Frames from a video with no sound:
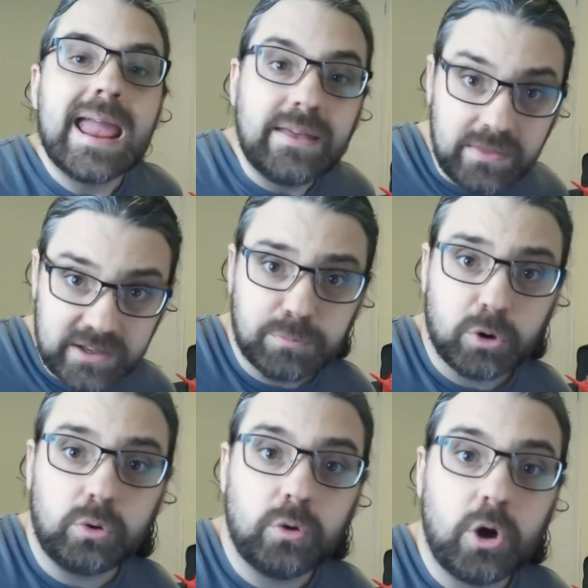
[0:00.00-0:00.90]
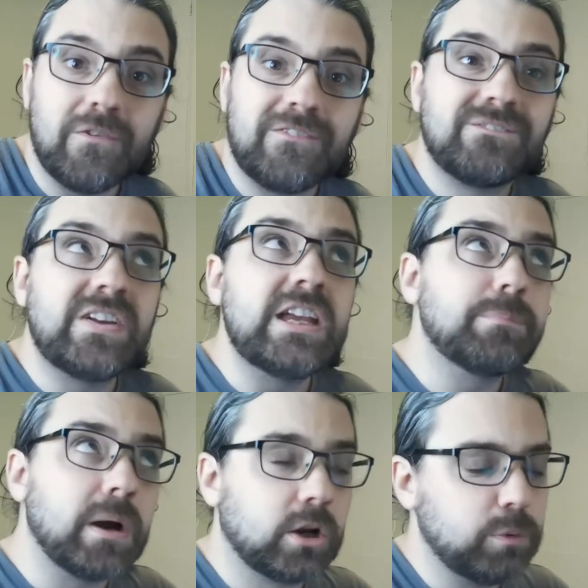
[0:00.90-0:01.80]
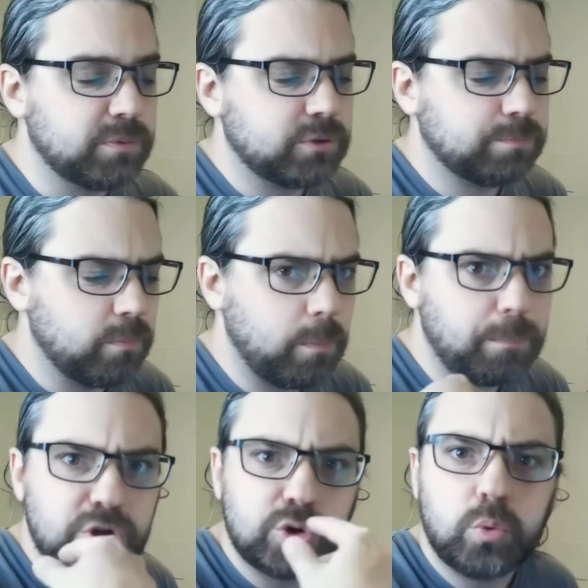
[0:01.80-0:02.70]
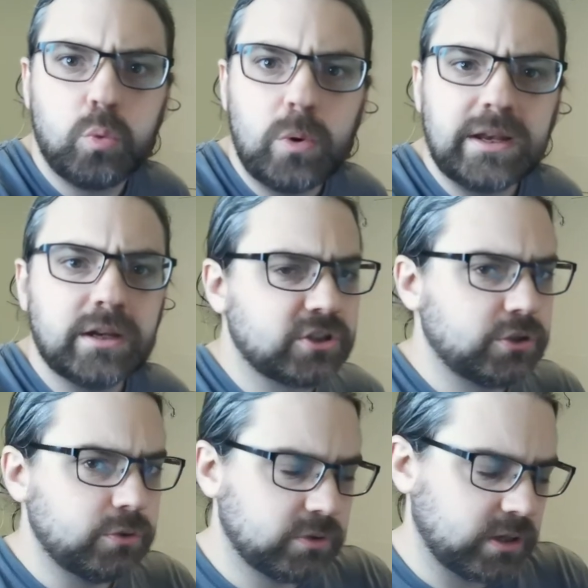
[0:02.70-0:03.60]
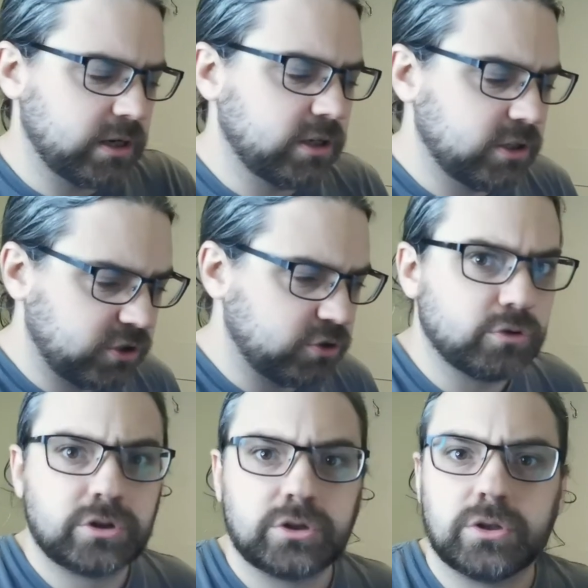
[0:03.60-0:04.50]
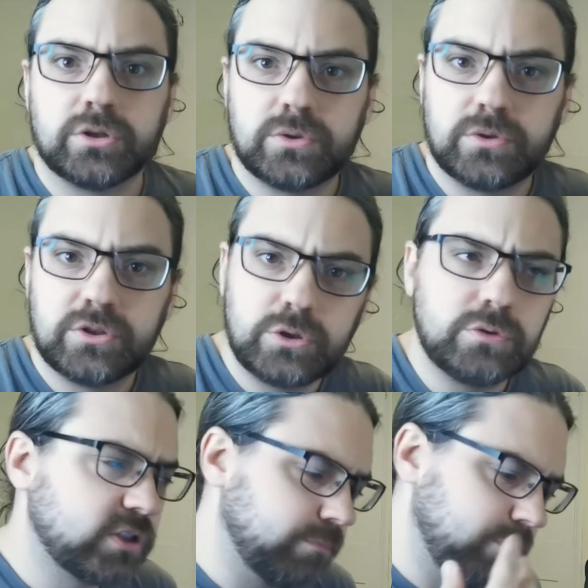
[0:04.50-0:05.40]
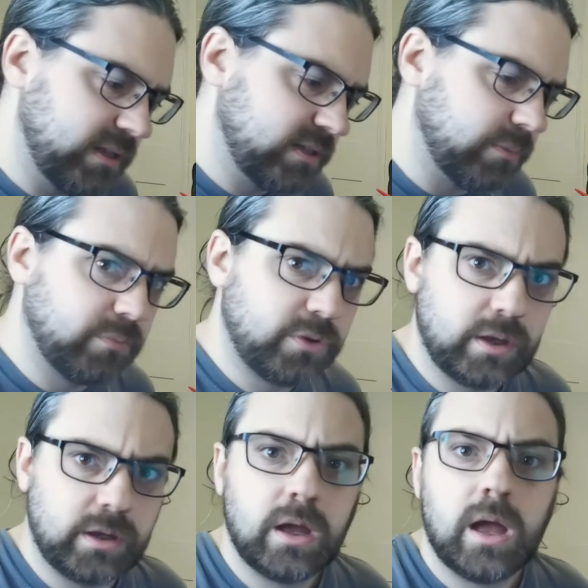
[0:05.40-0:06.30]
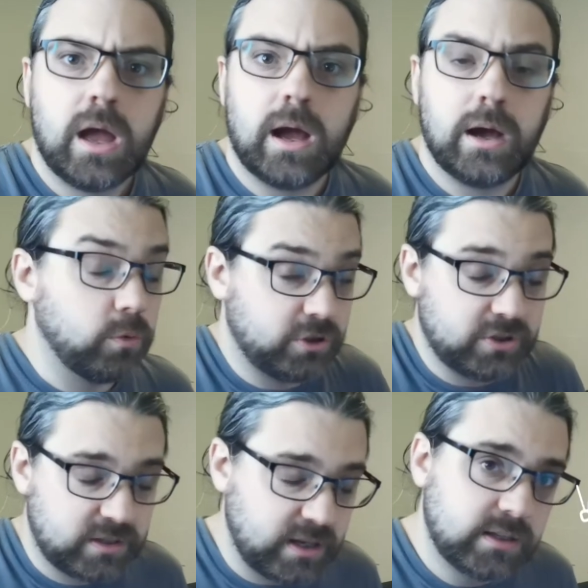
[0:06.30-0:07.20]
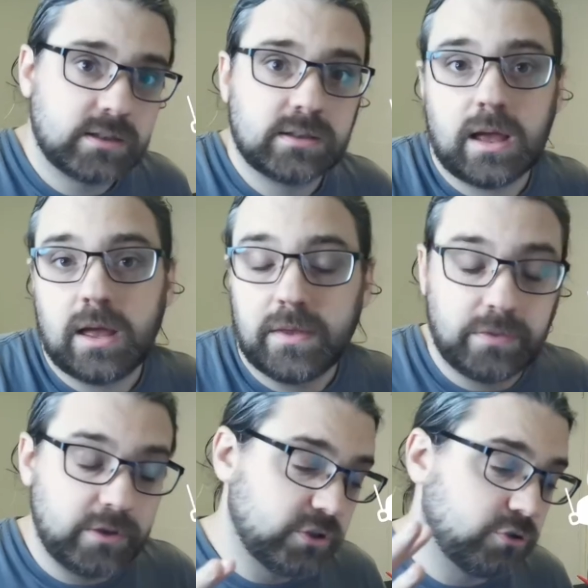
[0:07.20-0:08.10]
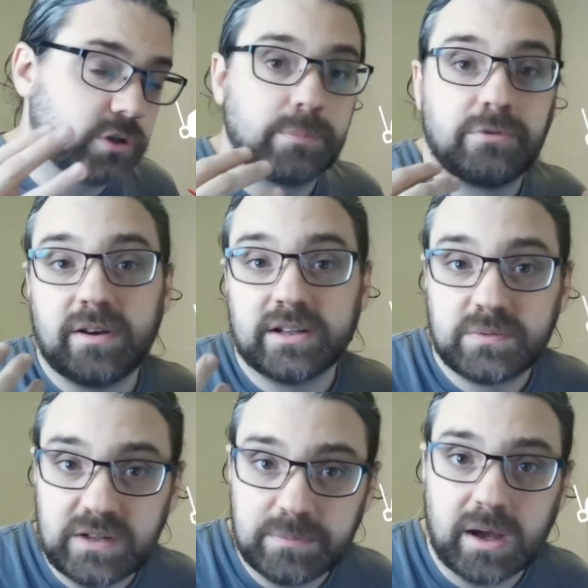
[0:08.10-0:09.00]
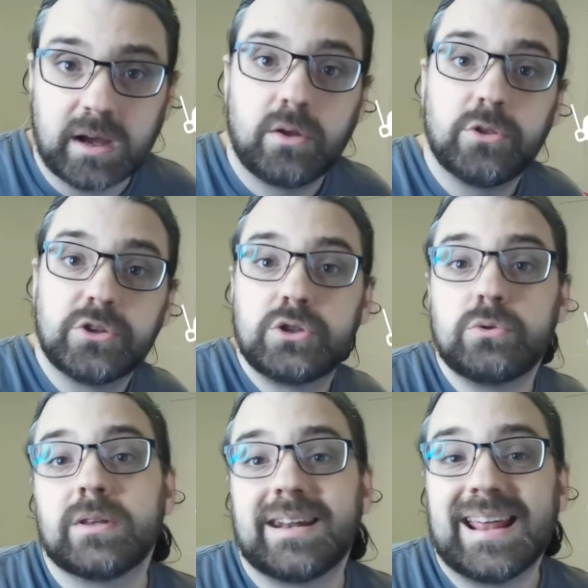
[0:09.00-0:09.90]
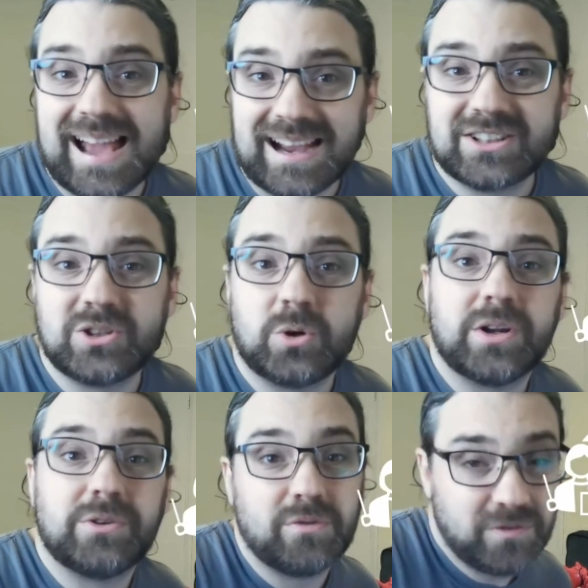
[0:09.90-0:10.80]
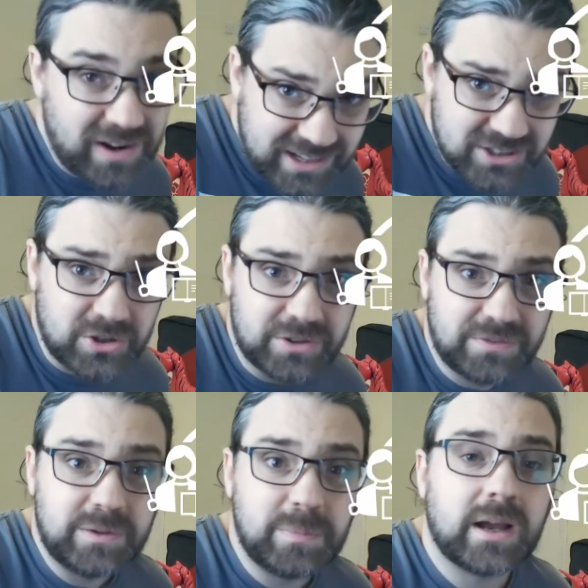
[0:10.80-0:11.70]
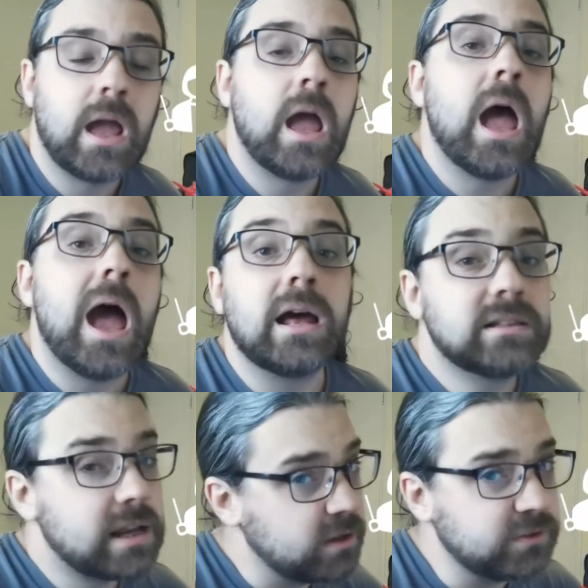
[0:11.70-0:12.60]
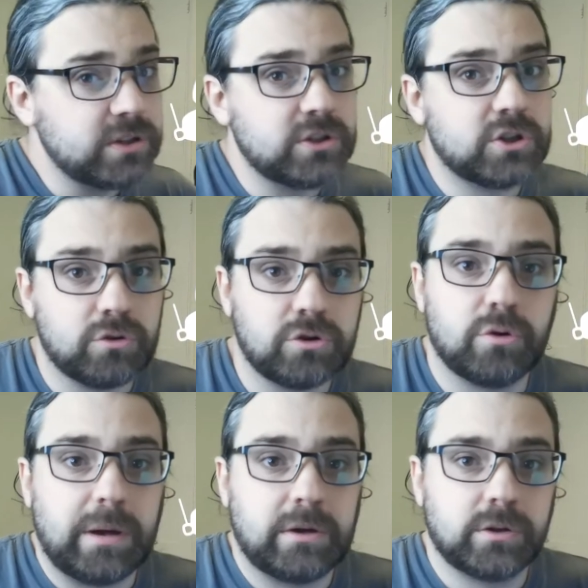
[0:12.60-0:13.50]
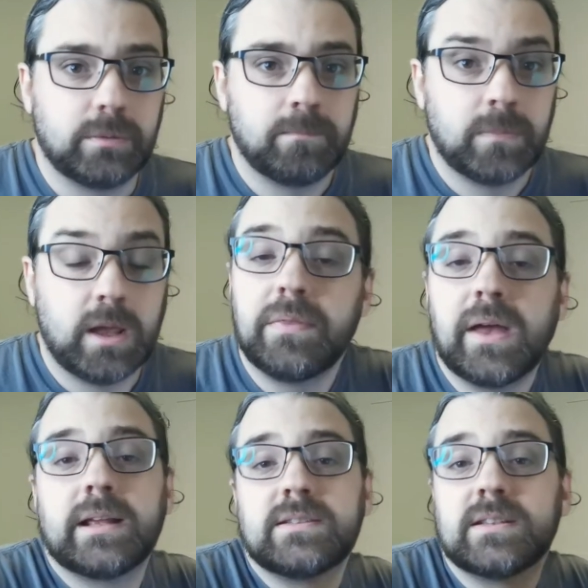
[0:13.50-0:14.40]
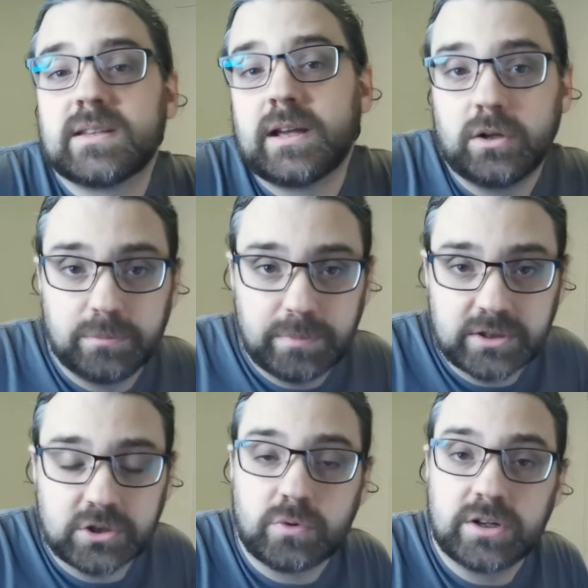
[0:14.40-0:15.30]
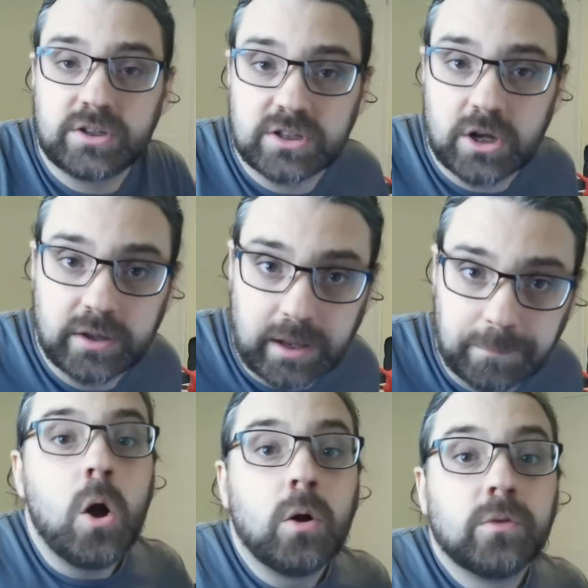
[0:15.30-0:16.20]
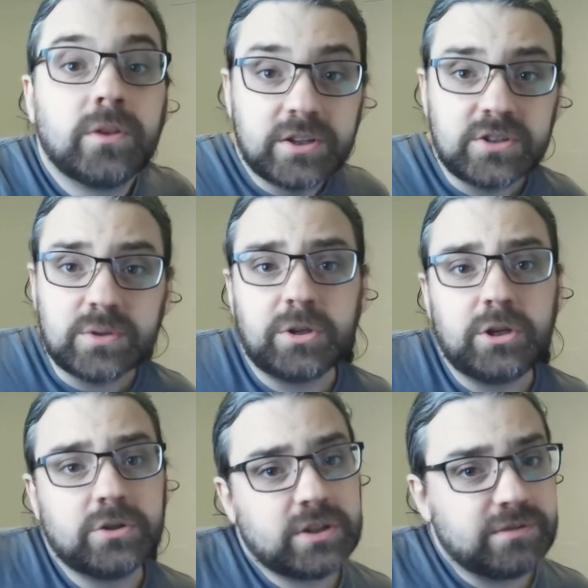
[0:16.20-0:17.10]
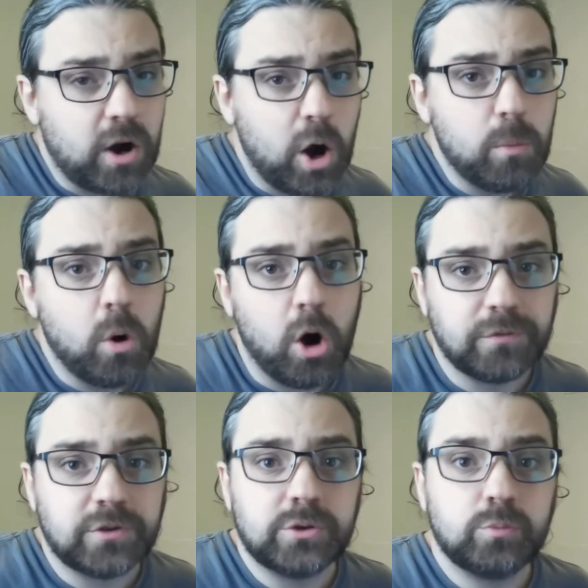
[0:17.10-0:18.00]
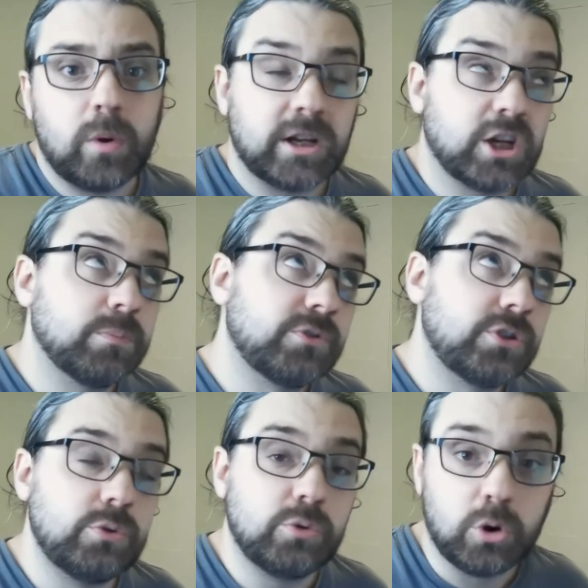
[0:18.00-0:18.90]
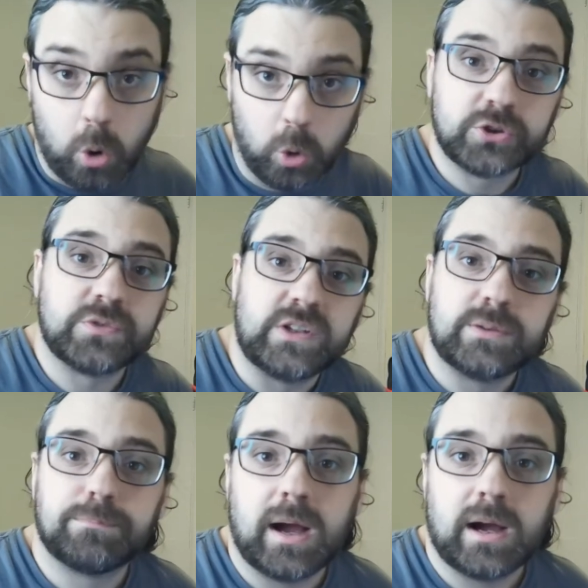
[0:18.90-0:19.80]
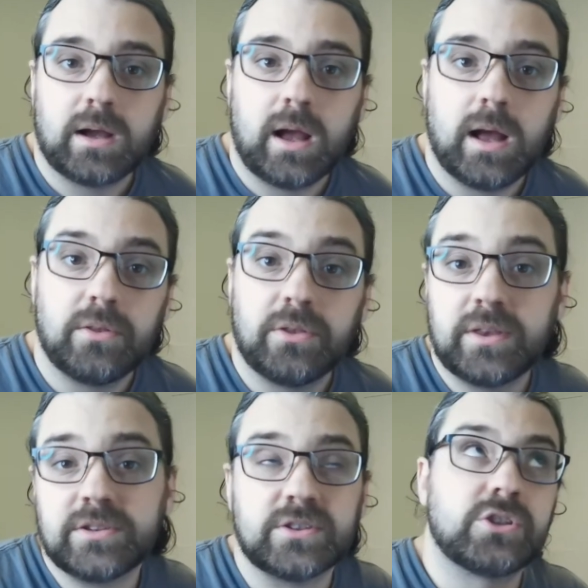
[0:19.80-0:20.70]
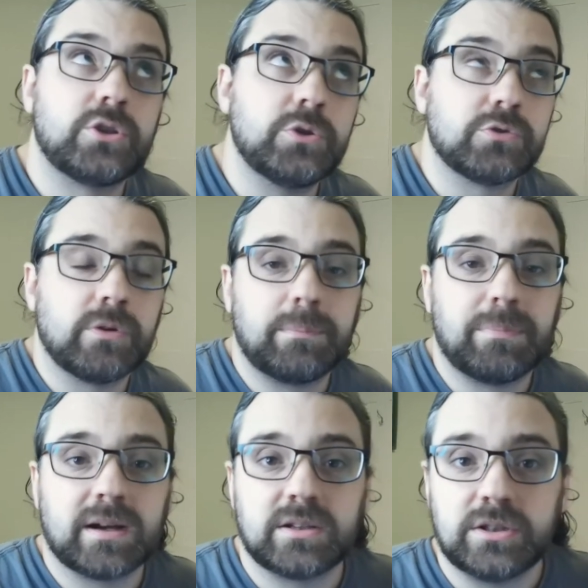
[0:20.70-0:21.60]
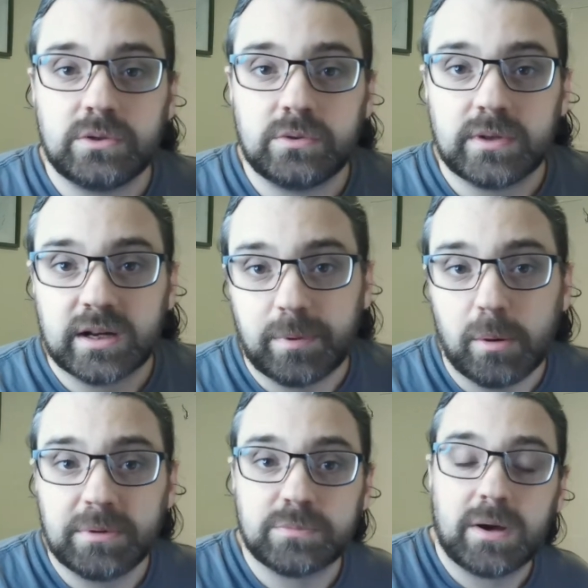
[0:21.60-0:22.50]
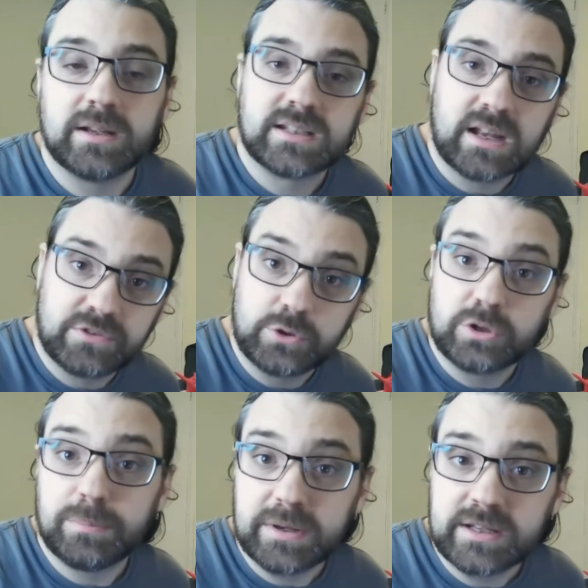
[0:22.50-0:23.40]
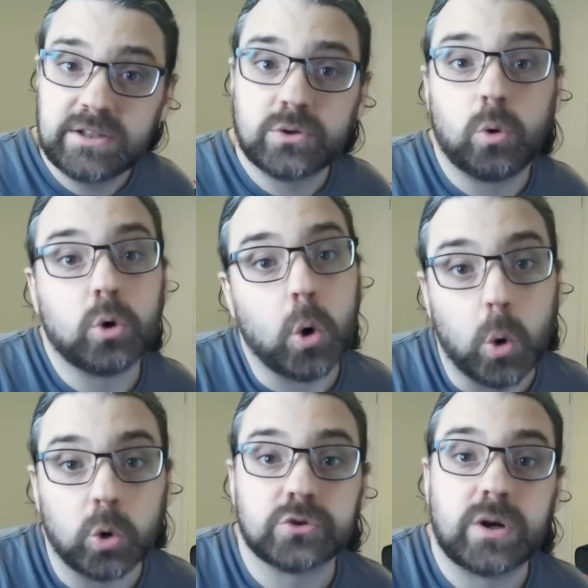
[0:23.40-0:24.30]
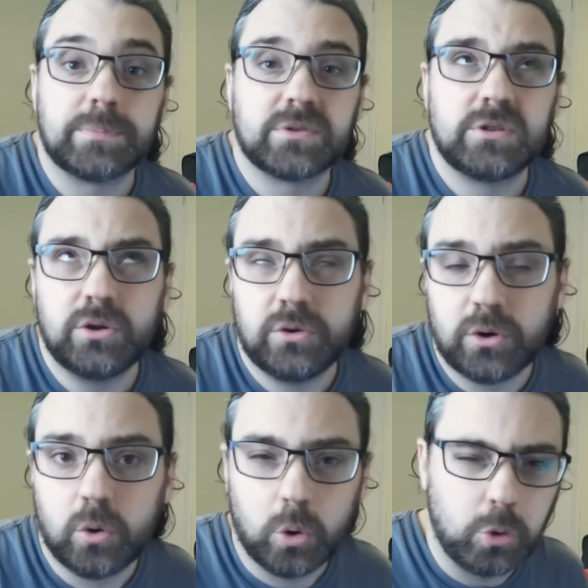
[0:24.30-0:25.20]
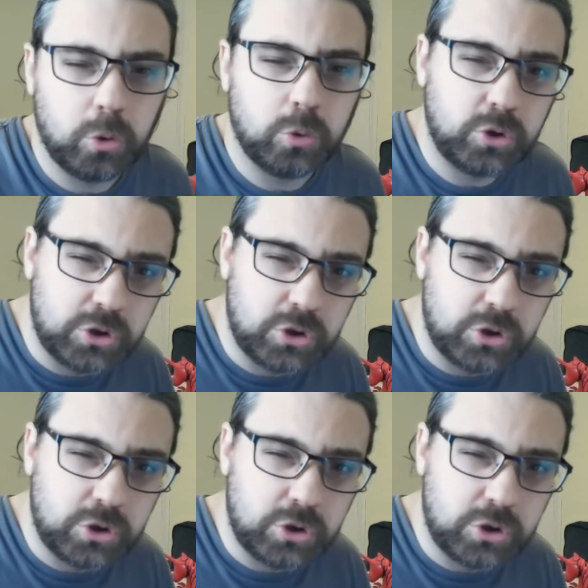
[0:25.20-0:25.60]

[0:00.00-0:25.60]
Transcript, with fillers: In this model, feedback loops between a student and an instructor. So the student submits something uh, or does tasks, and then the instructor provides feedback. The student then acts on and reflects on the feedback and tells the instructor about it. And that ends the cycle and makes us ready to start again. This is something you see far more often when it comes to course feedback, uh, the things that students relate back to their departments by staff student committees or course reps. You know, the whole